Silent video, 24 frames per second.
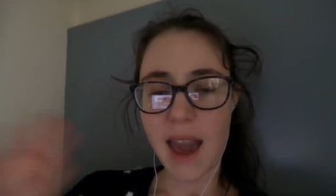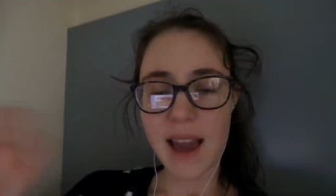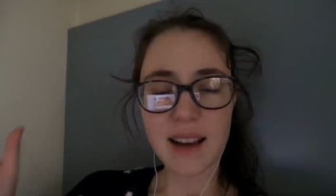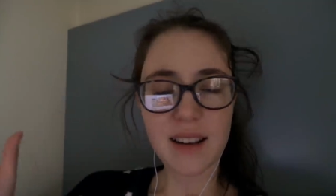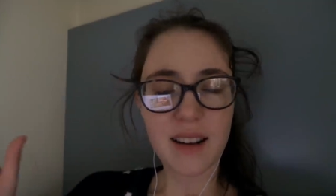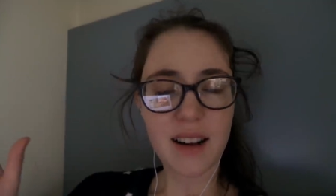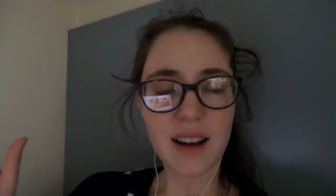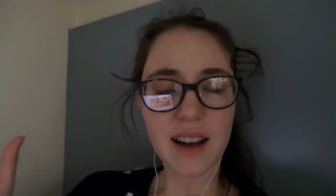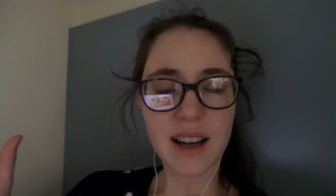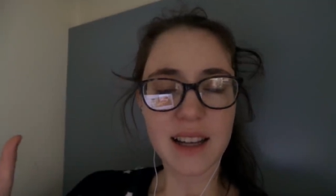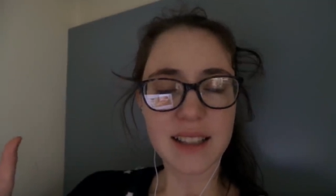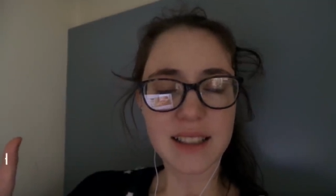hey
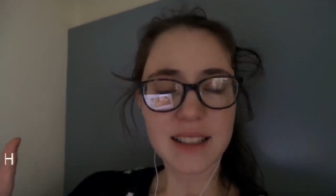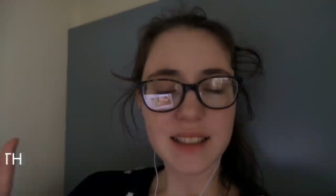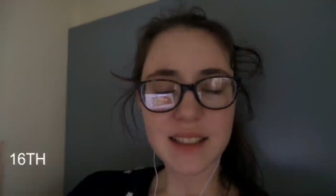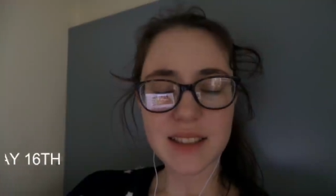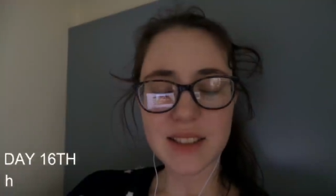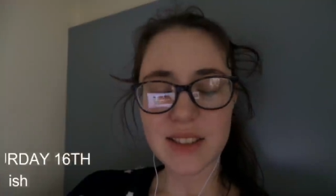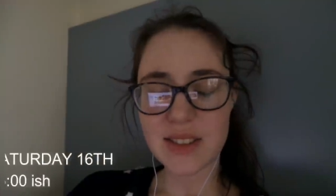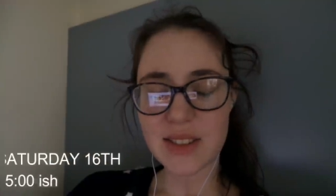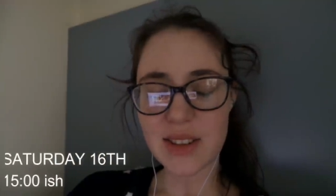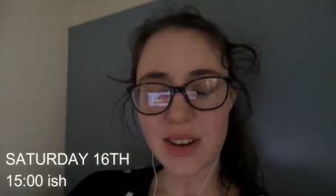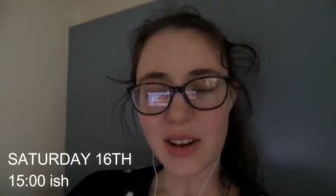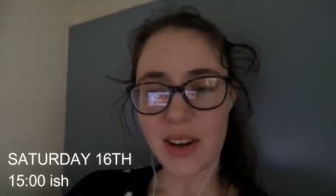guys
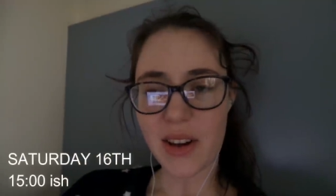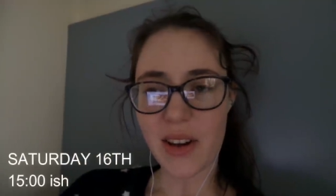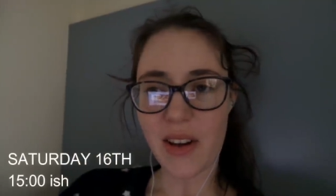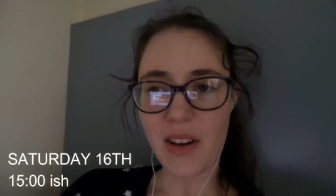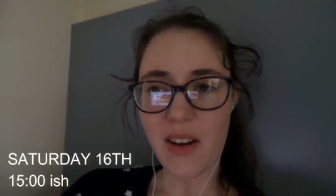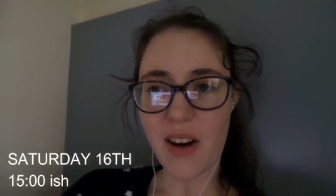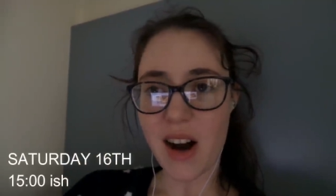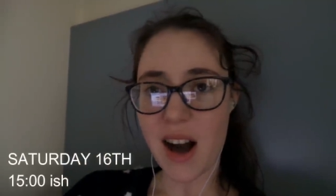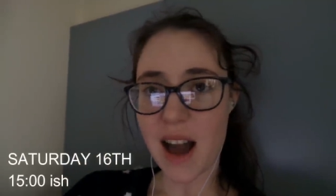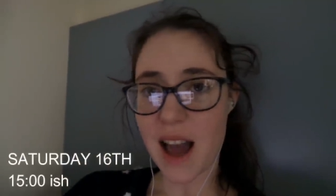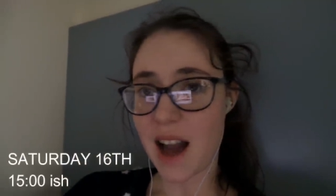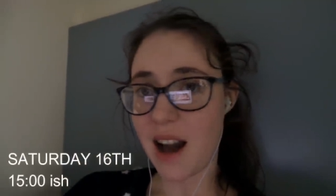
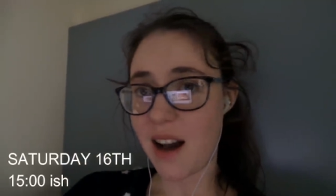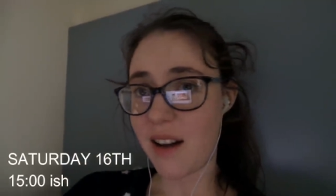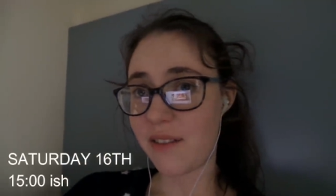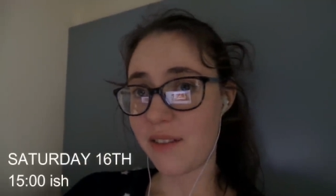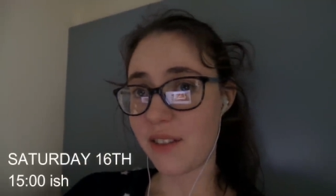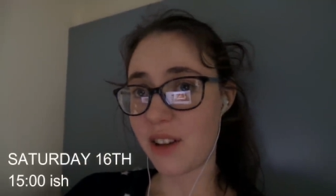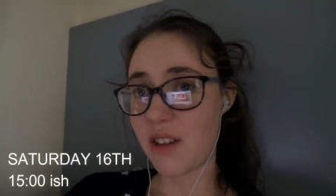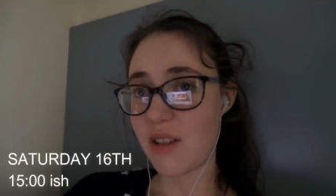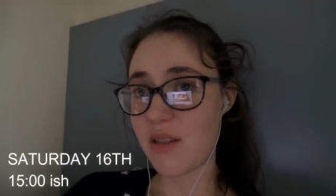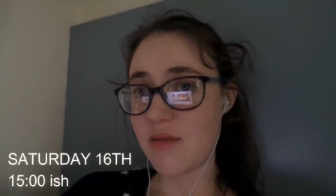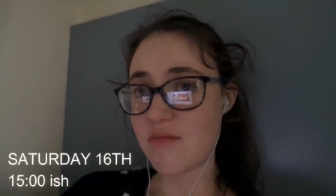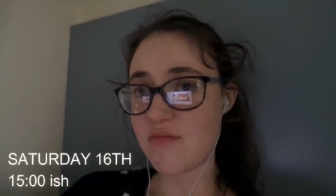so i
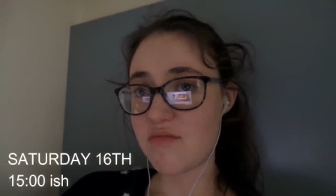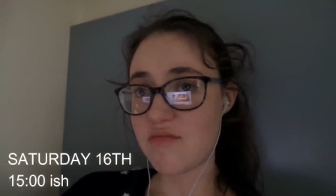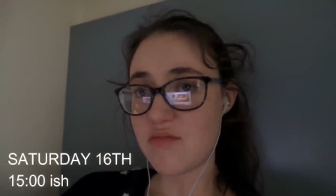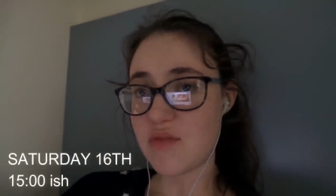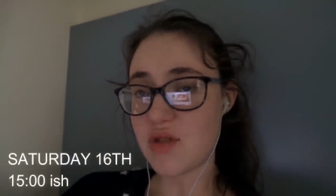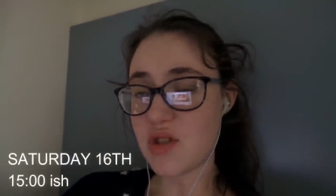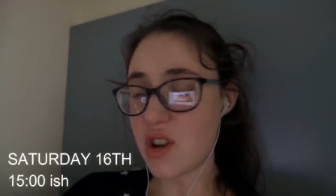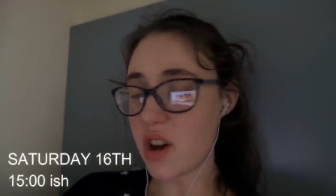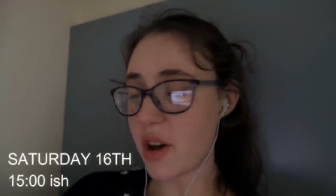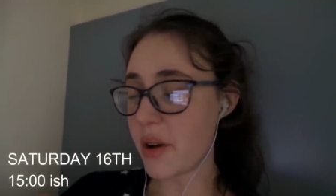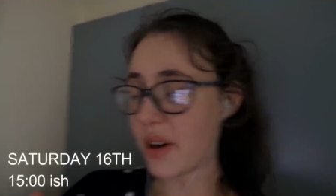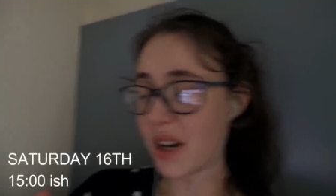have
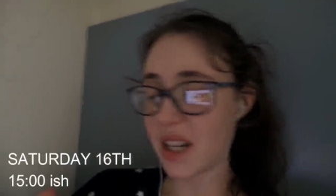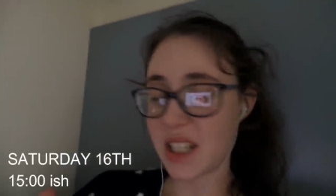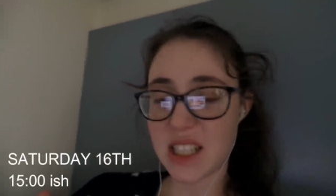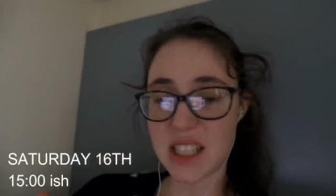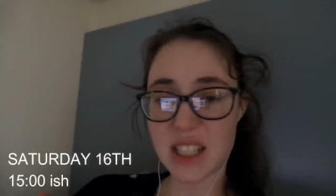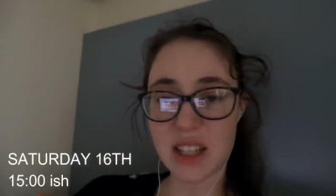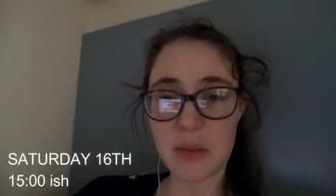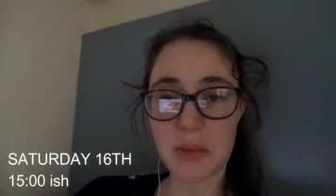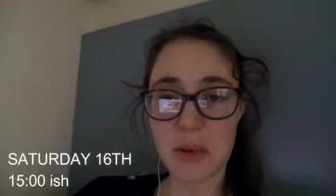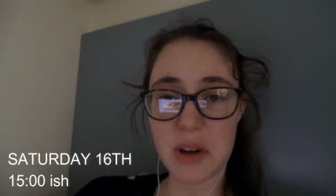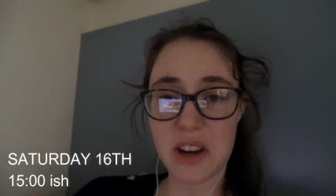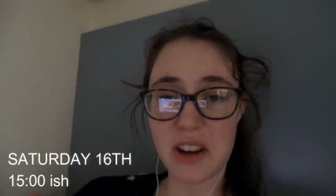no
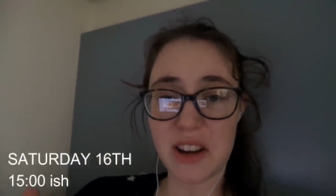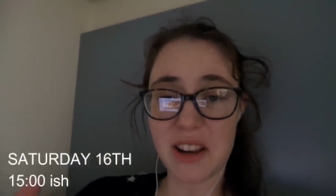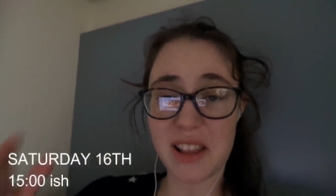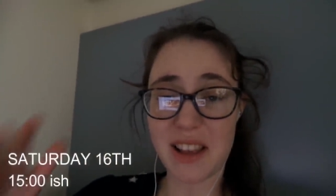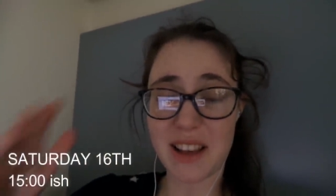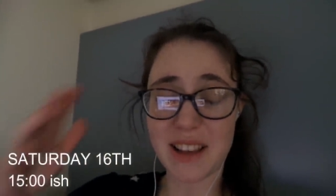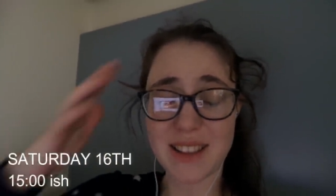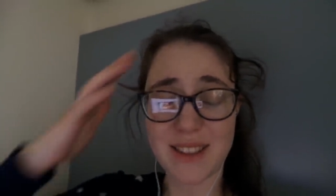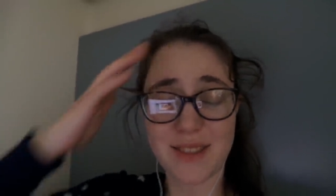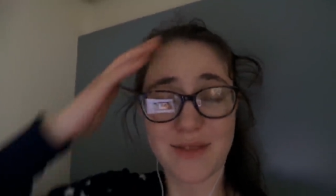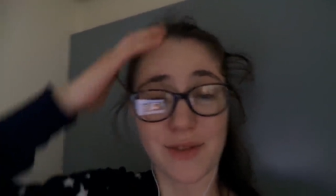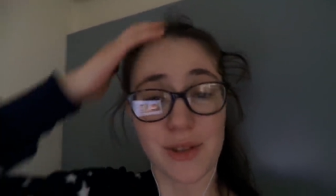idea when i
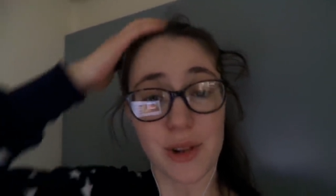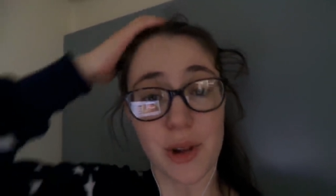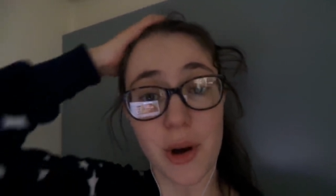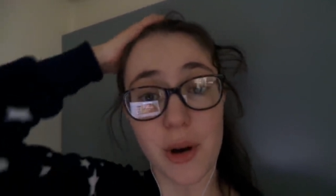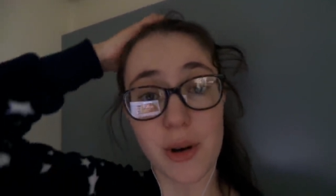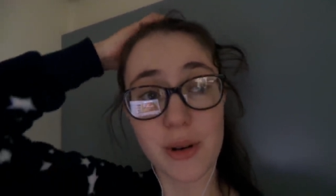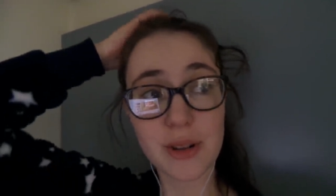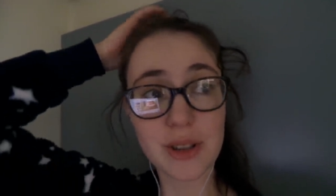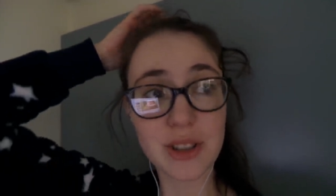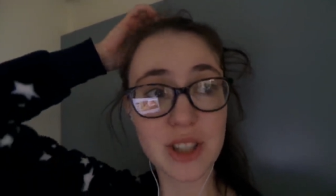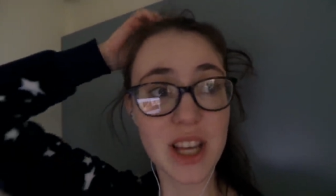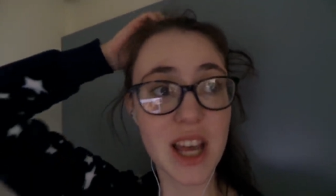last
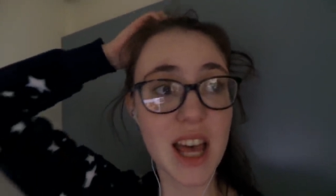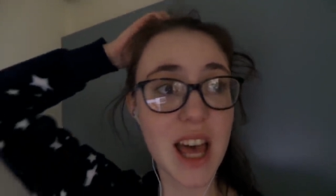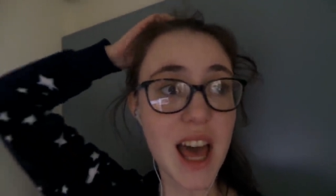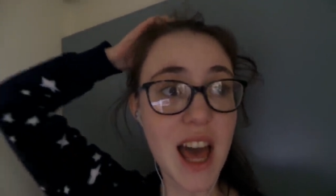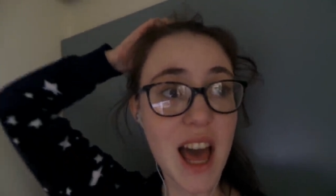vlogged